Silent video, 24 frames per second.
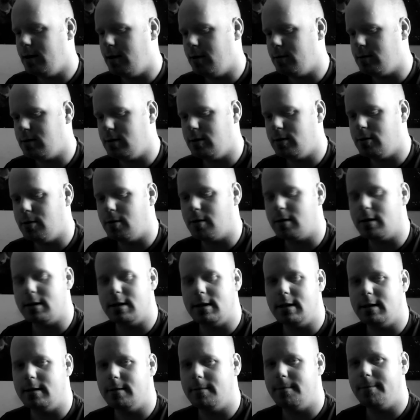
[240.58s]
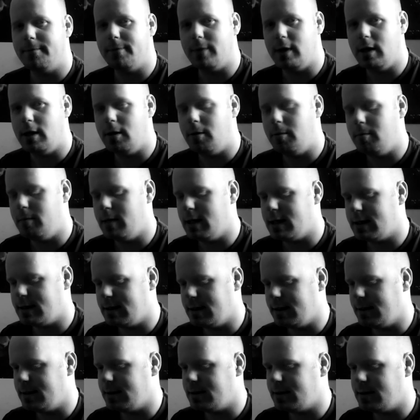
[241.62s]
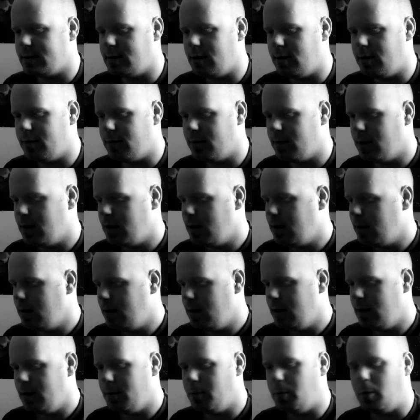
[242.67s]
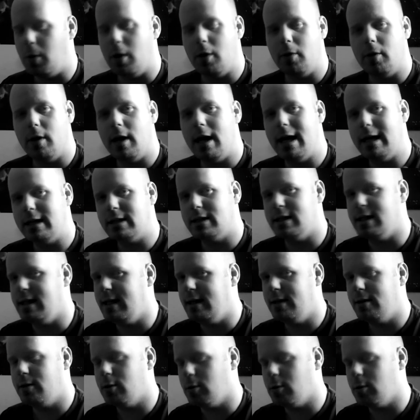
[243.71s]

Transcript: tutorial on mixing and stuff where we're actually in